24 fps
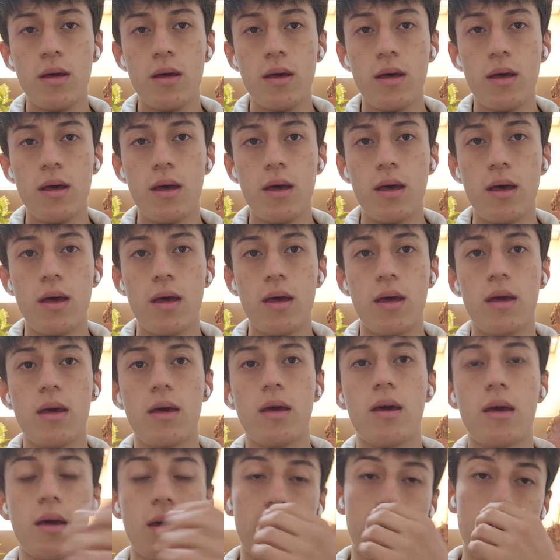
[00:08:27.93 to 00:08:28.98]

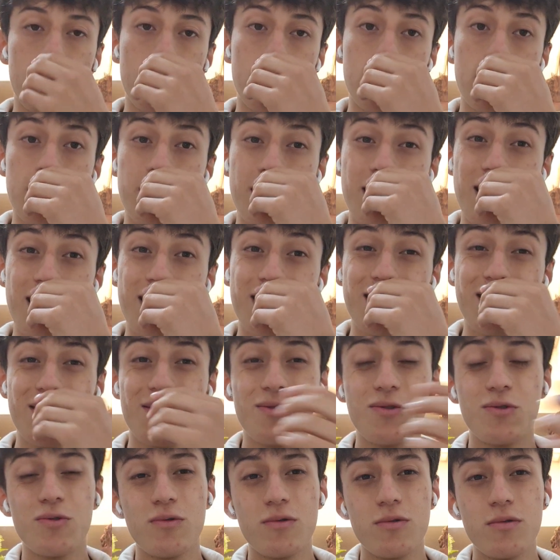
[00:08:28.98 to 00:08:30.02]
that
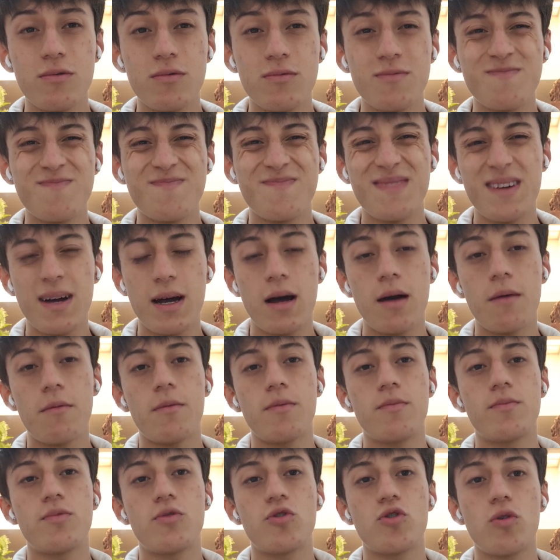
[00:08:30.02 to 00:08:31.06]
could have
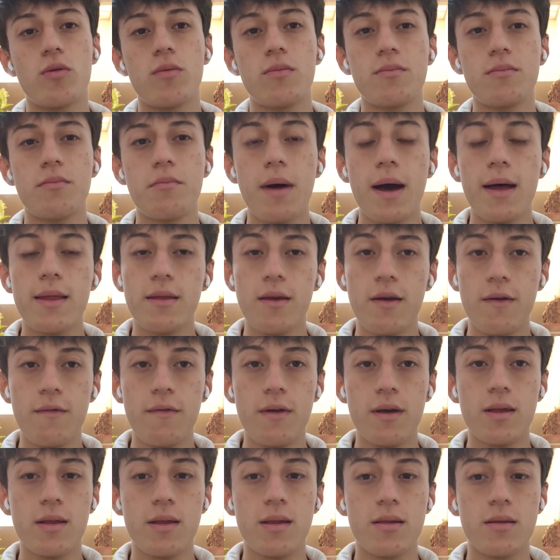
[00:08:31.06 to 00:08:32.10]
some bad
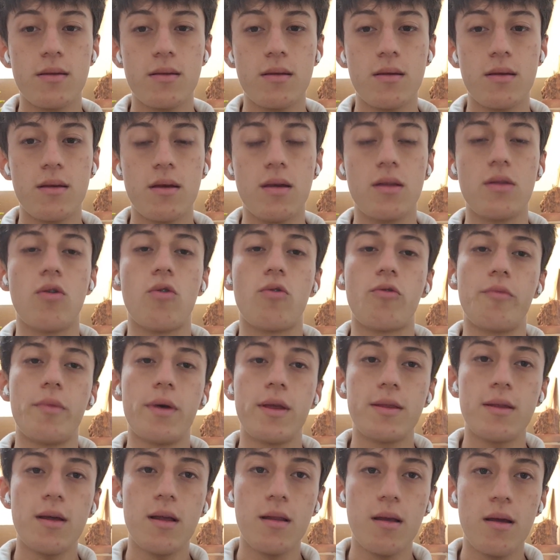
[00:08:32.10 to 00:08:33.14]
effects in our
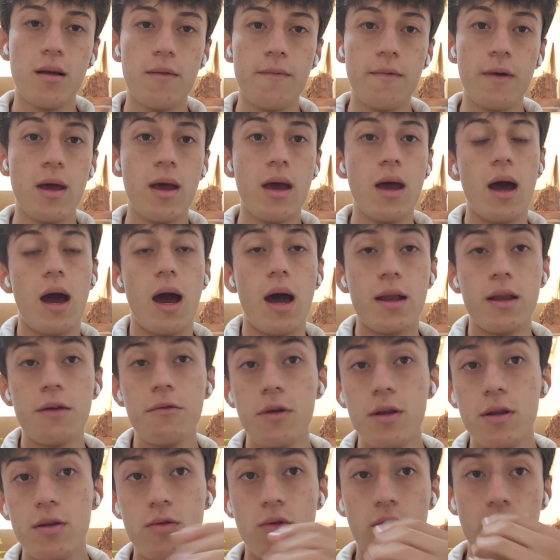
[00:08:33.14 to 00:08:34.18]
mental health and
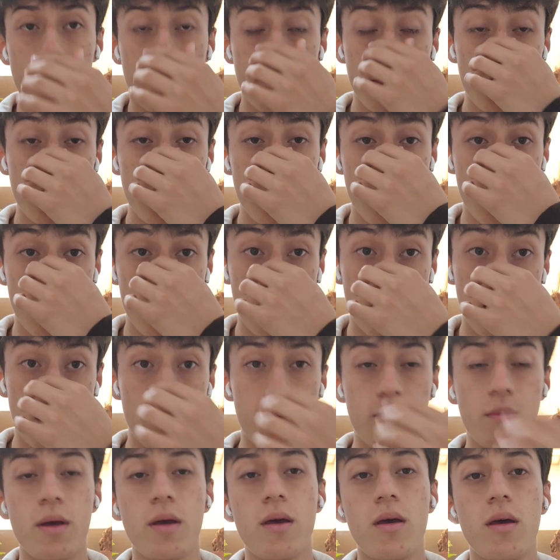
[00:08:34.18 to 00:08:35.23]
even in our physical health,